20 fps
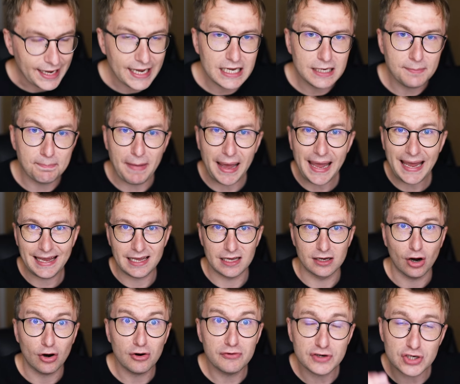in
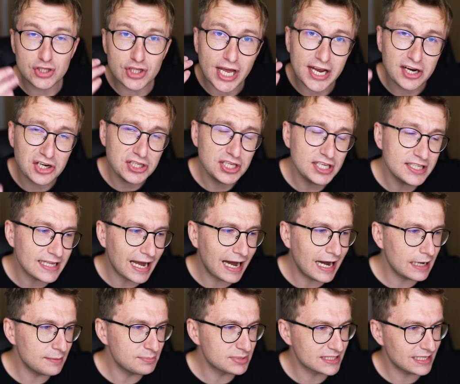May, over 30
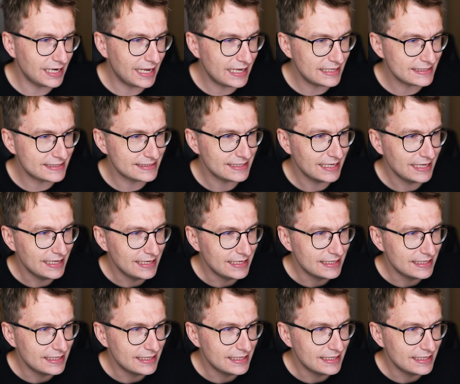times less